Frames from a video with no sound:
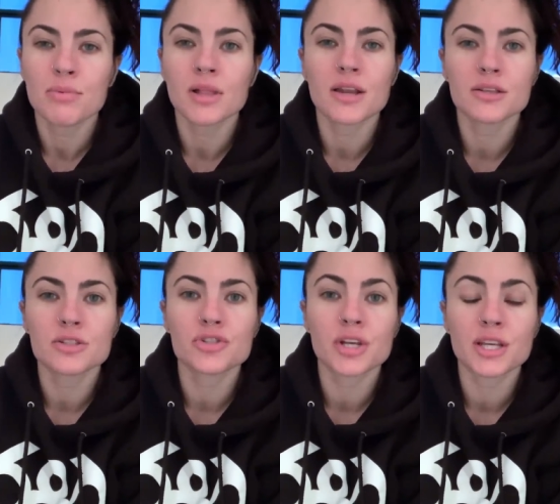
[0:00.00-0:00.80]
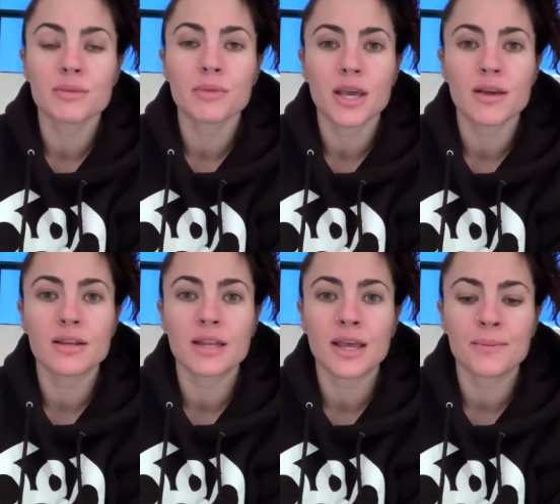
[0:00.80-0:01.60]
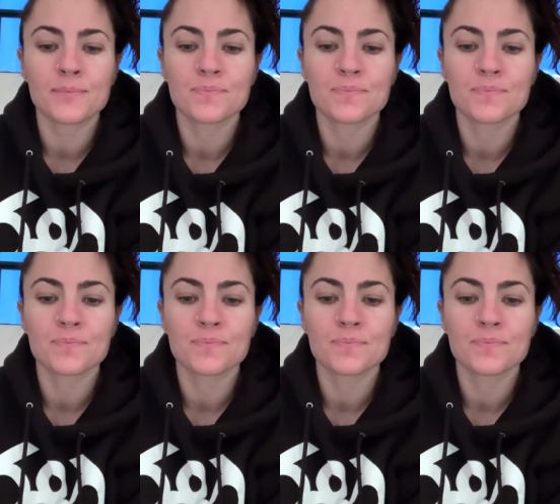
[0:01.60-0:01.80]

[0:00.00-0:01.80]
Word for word: plan on straightening my hair today.